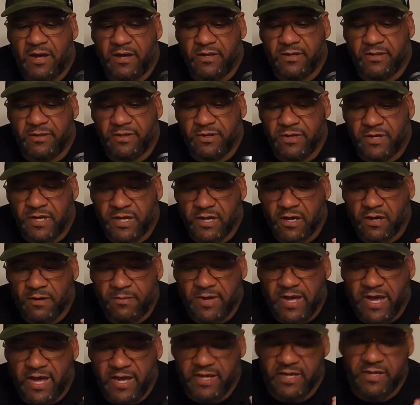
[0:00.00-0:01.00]
you can go
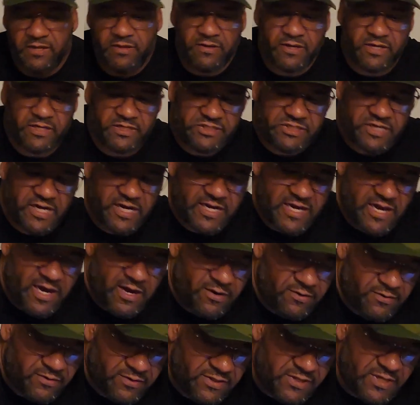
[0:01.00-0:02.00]
back and you can check
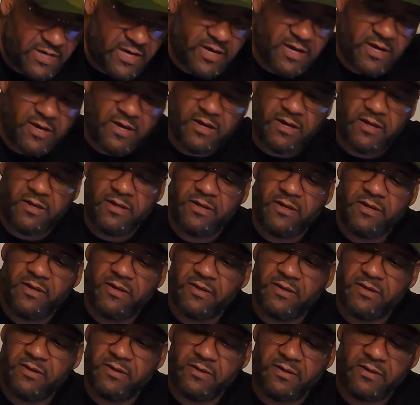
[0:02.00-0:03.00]
out the
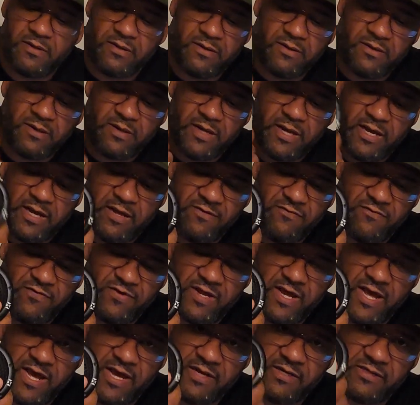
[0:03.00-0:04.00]

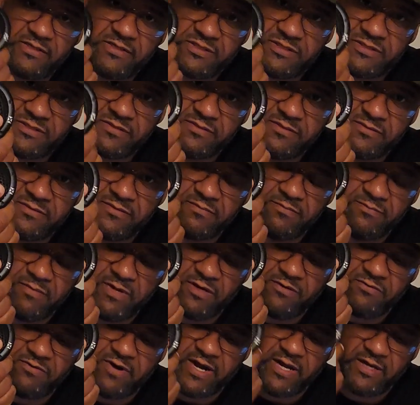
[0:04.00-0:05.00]
NVX
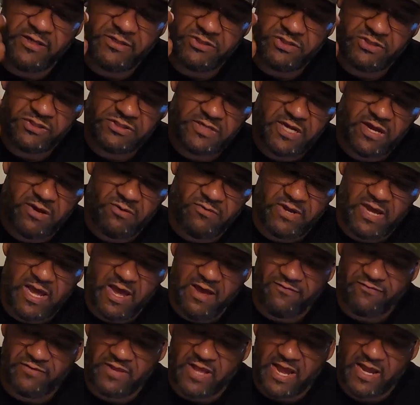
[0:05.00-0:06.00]
mid-range that we
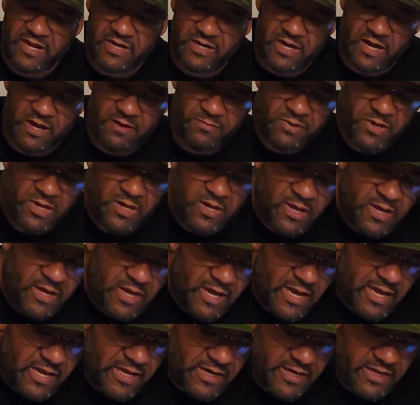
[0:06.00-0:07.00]
have lined up.
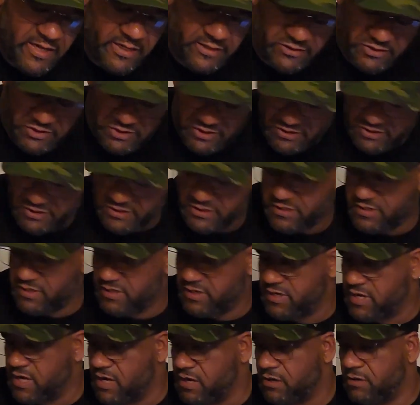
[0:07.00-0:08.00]
And then just so you
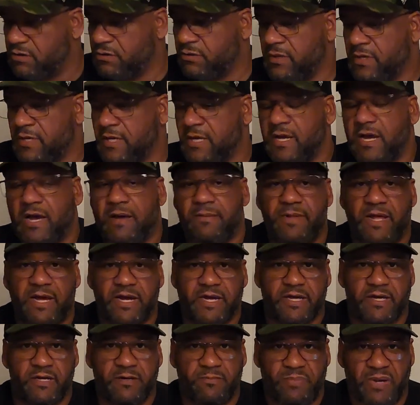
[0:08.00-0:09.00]
know, I'm not
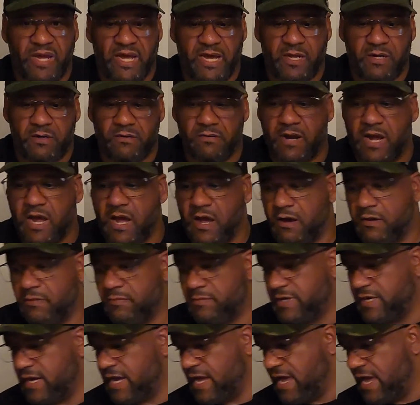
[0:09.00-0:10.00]
going to pan around,
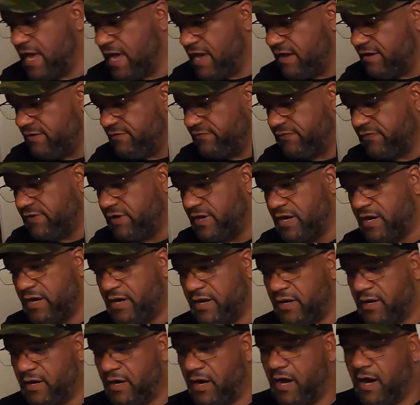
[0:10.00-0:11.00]
but I have
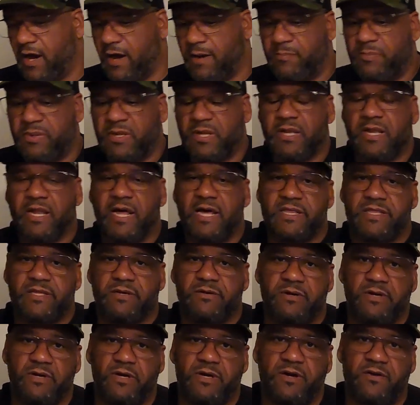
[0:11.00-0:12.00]
a
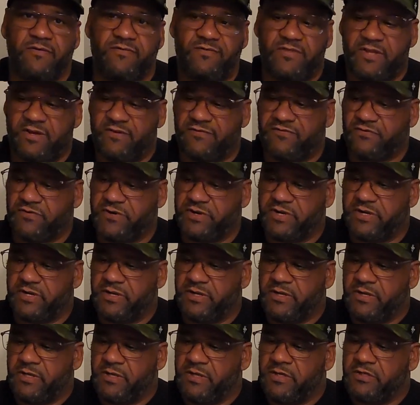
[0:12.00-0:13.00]
plethora of different
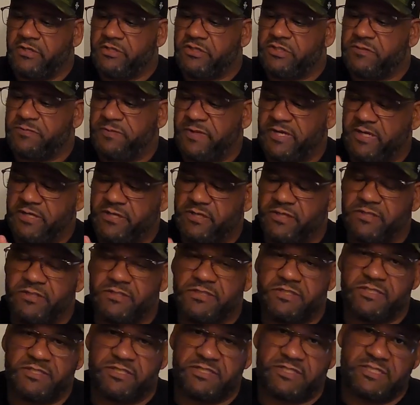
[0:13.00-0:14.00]

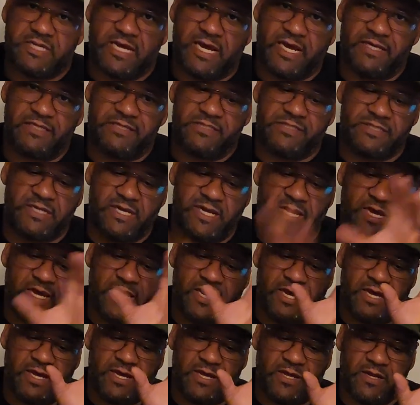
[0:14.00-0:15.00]
speakers, sets,
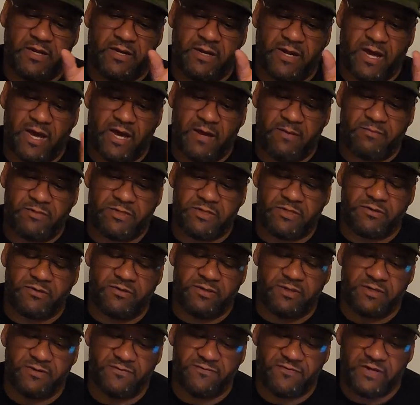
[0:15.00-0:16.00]
and I'm
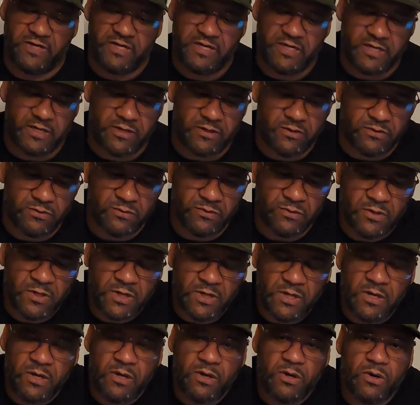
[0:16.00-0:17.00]
doing a video
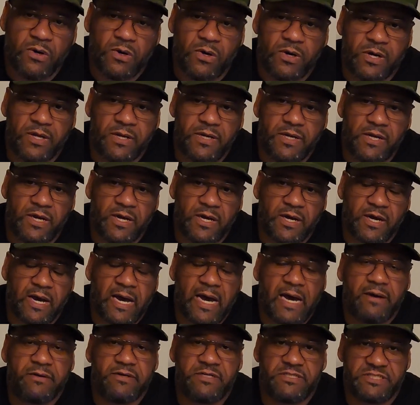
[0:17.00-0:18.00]
on
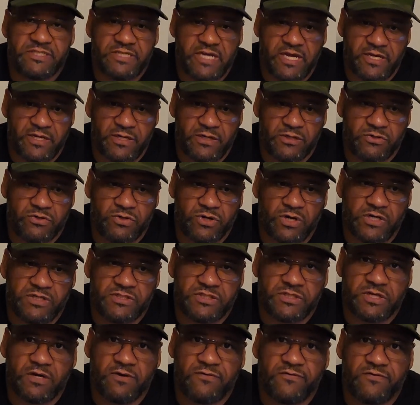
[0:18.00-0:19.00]
how to set your
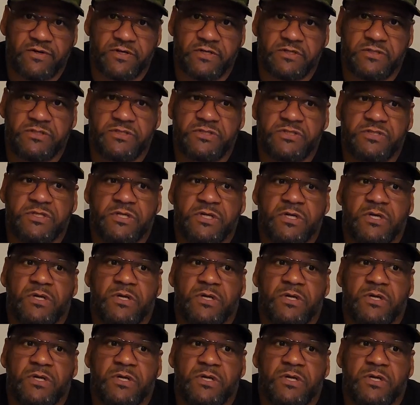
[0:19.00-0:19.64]
crossovers